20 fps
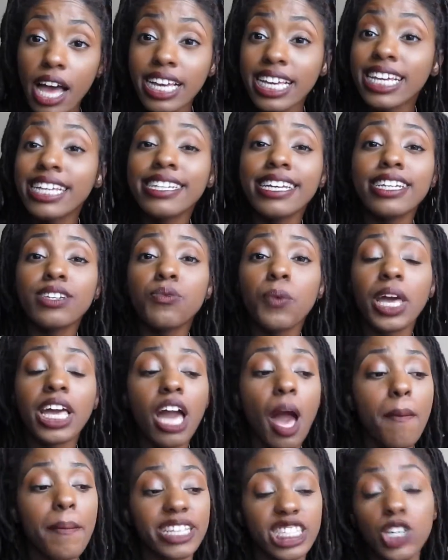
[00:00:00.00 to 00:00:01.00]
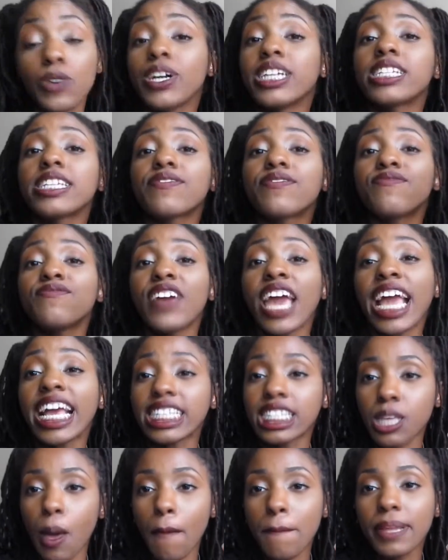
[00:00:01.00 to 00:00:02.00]
He didn't wake up until his
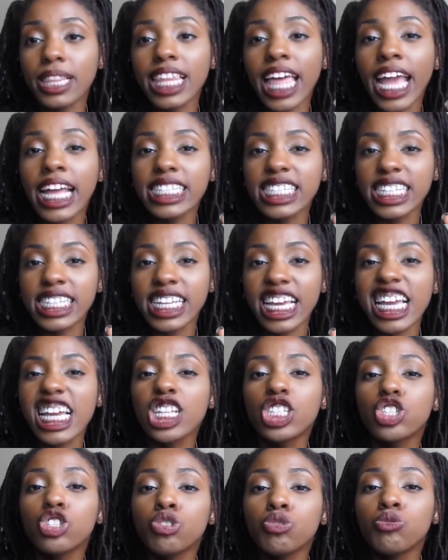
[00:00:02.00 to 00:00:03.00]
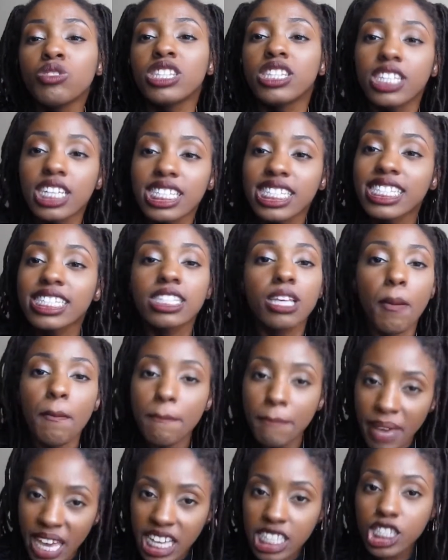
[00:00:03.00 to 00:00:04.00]
face planted into the
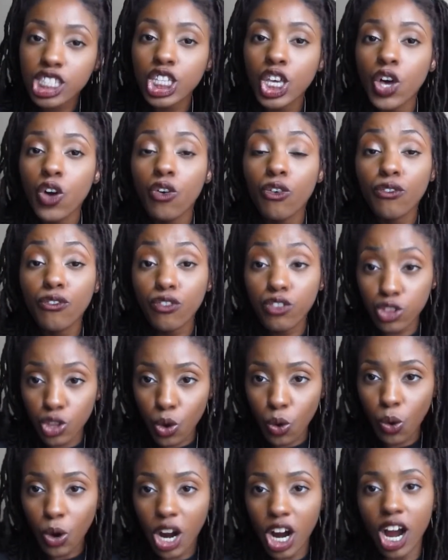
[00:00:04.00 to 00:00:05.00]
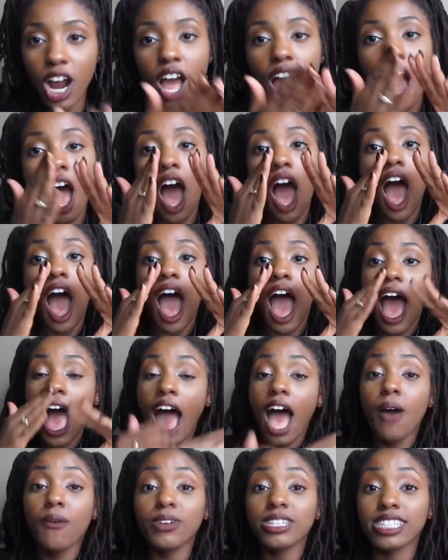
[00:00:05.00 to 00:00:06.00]
cement floor.
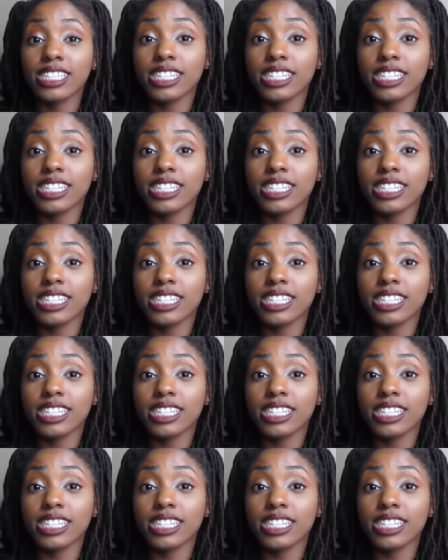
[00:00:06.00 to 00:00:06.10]
I was